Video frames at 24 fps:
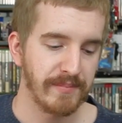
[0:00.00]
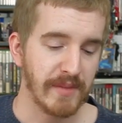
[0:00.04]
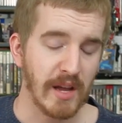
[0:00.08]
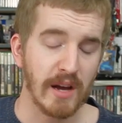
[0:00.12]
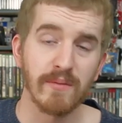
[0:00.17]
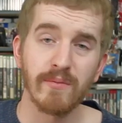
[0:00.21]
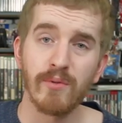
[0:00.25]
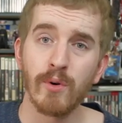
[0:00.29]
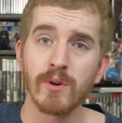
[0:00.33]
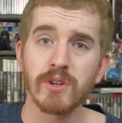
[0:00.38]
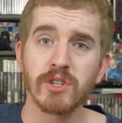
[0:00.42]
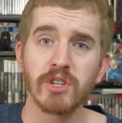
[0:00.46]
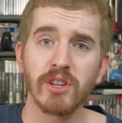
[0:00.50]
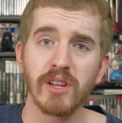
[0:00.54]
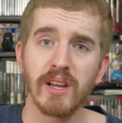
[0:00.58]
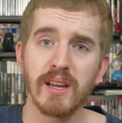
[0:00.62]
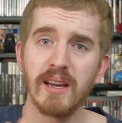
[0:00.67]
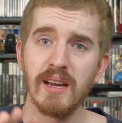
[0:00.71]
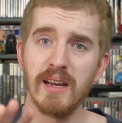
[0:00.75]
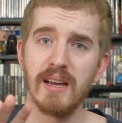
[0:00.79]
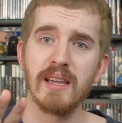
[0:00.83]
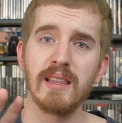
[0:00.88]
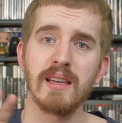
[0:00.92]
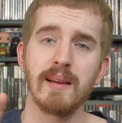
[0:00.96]

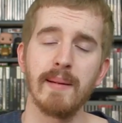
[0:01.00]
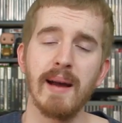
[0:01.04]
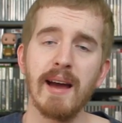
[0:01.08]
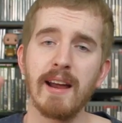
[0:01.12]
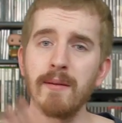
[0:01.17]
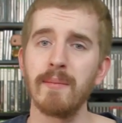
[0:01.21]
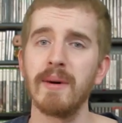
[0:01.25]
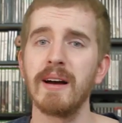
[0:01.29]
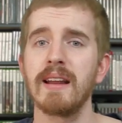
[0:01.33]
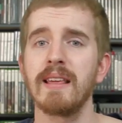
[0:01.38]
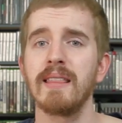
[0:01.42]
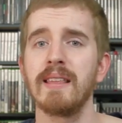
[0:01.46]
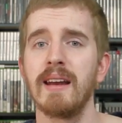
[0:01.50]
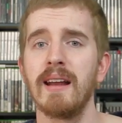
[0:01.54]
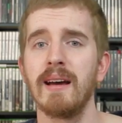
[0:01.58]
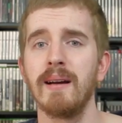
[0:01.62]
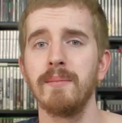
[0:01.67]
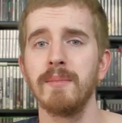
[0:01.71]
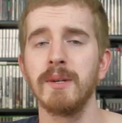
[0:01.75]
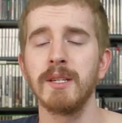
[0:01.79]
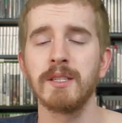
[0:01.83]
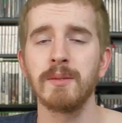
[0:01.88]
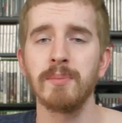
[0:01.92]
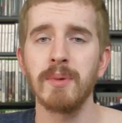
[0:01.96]
Unfortunately, the amount of money that
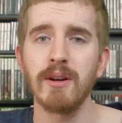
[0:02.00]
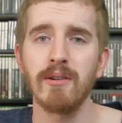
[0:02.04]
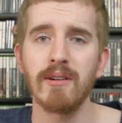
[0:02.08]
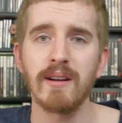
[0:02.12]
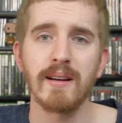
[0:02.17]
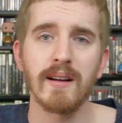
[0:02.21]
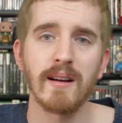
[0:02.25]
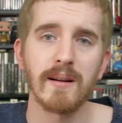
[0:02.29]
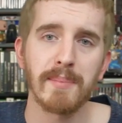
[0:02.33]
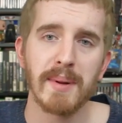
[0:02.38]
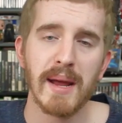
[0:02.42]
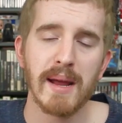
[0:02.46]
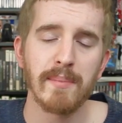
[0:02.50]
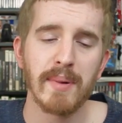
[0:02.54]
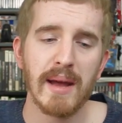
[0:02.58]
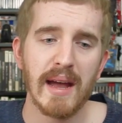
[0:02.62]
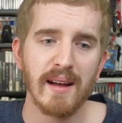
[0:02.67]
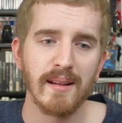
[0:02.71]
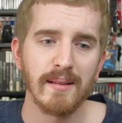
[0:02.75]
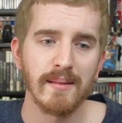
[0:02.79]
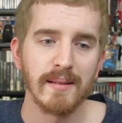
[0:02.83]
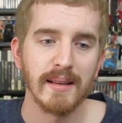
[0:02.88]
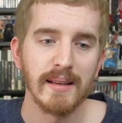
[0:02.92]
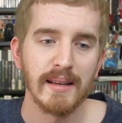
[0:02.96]
I'm disputing on
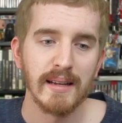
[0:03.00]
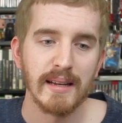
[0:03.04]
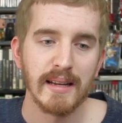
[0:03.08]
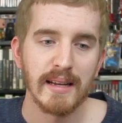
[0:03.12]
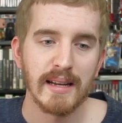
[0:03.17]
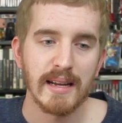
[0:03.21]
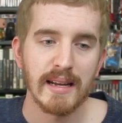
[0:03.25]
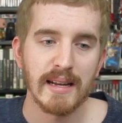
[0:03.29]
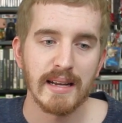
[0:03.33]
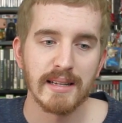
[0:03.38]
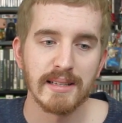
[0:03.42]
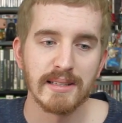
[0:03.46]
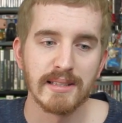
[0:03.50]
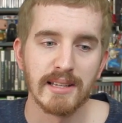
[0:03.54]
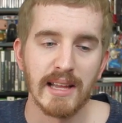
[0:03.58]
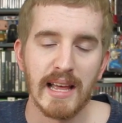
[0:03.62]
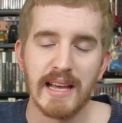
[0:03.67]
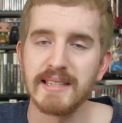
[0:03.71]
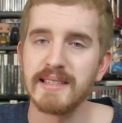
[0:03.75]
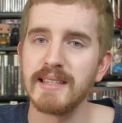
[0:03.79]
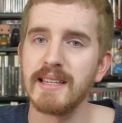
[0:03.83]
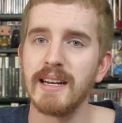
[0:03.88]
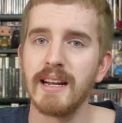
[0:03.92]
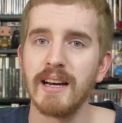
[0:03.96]
PayPal is
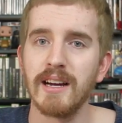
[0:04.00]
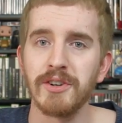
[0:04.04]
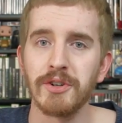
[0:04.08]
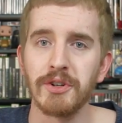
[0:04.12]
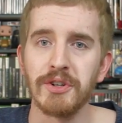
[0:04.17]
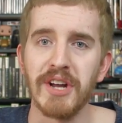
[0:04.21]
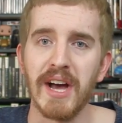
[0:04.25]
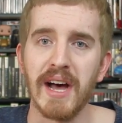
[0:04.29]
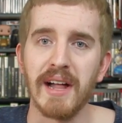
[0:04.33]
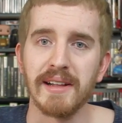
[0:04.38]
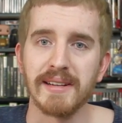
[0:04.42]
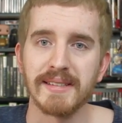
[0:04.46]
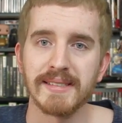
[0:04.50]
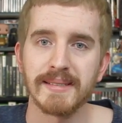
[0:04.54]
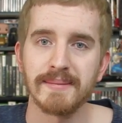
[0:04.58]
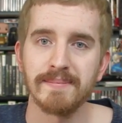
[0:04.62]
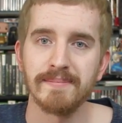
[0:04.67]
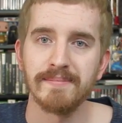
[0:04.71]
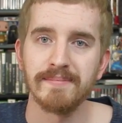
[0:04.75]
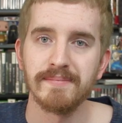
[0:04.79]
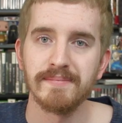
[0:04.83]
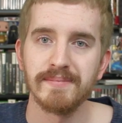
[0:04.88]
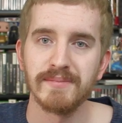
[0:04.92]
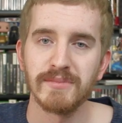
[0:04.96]
less than $100.
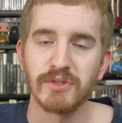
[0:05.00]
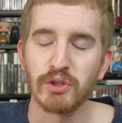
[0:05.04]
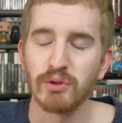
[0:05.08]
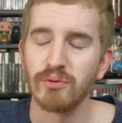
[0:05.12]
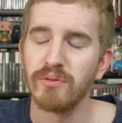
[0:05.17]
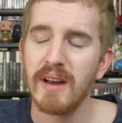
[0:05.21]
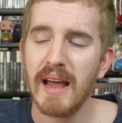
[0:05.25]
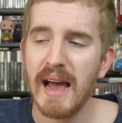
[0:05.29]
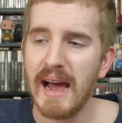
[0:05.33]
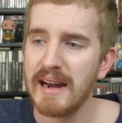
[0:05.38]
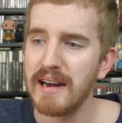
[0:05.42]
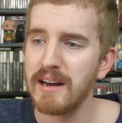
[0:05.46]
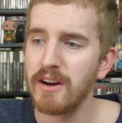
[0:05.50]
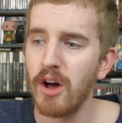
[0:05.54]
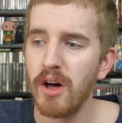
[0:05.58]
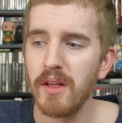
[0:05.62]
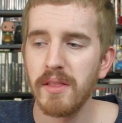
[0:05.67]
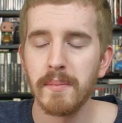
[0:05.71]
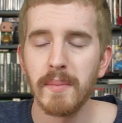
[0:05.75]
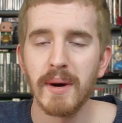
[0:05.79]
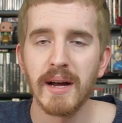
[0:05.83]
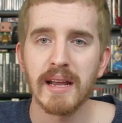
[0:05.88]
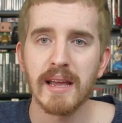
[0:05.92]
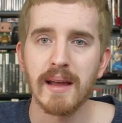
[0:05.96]
So not at all
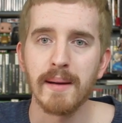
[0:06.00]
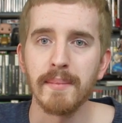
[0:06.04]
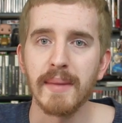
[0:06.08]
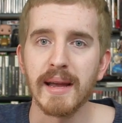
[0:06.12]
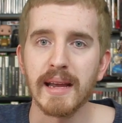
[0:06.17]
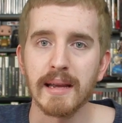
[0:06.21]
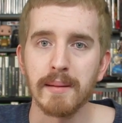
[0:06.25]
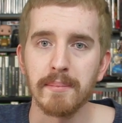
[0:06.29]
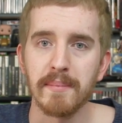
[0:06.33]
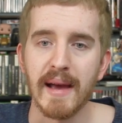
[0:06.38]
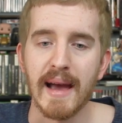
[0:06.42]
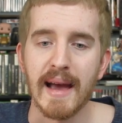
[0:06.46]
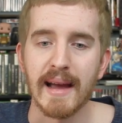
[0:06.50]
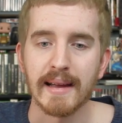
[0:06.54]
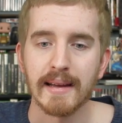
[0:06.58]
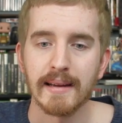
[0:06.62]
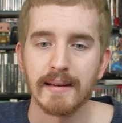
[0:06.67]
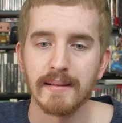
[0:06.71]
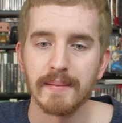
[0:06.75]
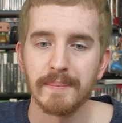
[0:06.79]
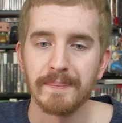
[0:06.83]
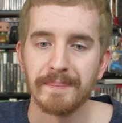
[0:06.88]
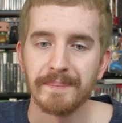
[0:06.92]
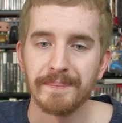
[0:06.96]
the money I'm making back.
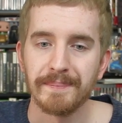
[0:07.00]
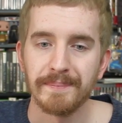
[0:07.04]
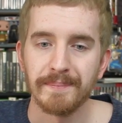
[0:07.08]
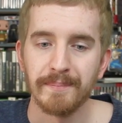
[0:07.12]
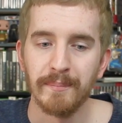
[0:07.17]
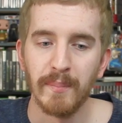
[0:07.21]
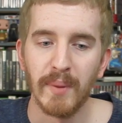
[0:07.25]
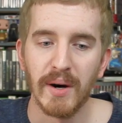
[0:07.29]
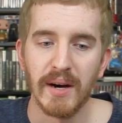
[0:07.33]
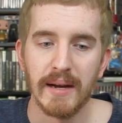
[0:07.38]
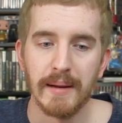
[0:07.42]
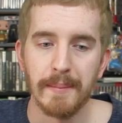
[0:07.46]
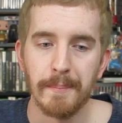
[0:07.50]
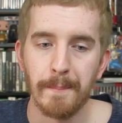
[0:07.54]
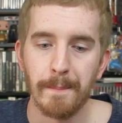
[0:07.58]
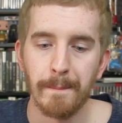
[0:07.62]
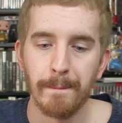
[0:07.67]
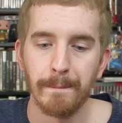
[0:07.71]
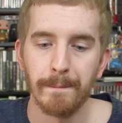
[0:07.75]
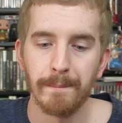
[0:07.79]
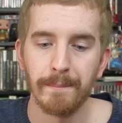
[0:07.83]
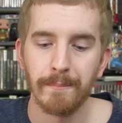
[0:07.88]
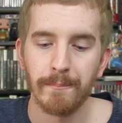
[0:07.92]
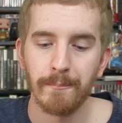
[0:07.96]
But
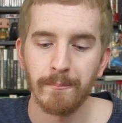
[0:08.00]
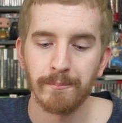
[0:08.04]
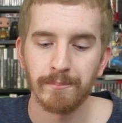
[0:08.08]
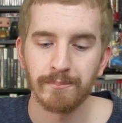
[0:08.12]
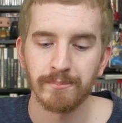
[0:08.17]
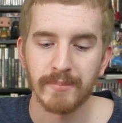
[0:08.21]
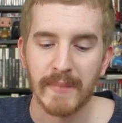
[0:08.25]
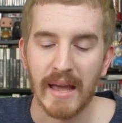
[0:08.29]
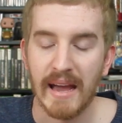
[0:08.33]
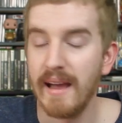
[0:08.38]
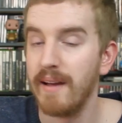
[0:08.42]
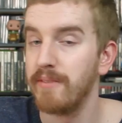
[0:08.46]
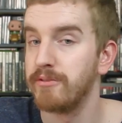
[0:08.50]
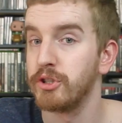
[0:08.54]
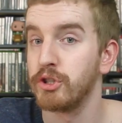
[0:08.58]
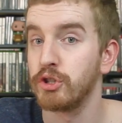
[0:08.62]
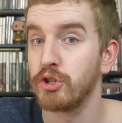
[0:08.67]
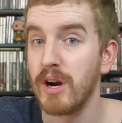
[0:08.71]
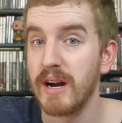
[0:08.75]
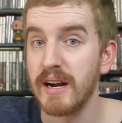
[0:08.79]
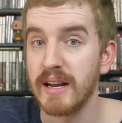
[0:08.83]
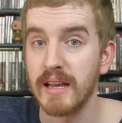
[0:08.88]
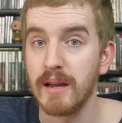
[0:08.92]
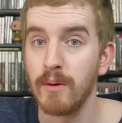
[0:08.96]
I have to
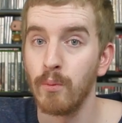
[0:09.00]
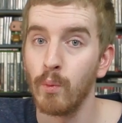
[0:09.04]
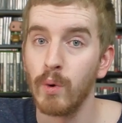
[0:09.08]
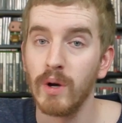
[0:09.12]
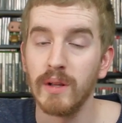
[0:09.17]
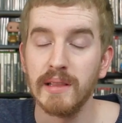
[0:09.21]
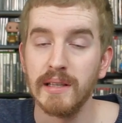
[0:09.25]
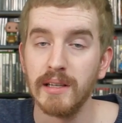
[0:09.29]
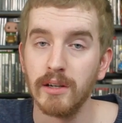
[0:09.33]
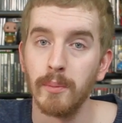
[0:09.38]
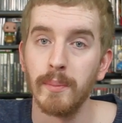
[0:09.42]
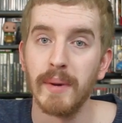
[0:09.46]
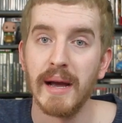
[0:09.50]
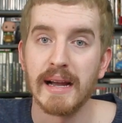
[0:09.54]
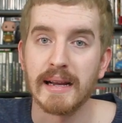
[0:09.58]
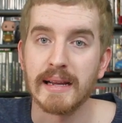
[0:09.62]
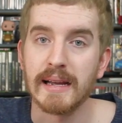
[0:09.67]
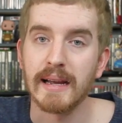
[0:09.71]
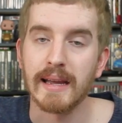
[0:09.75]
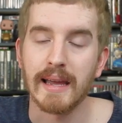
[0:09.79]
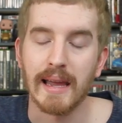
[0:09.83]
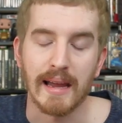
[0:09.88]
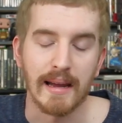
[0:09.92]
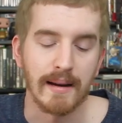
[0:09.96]
try to get what little back
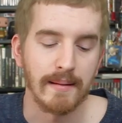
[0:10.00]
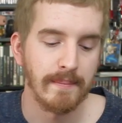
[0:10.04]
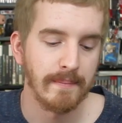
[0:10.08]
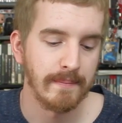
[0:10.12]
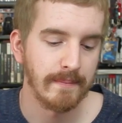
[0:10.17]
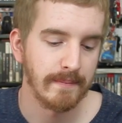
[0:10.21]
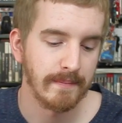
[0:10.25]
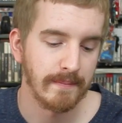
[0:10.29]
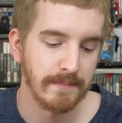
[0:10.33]
I can.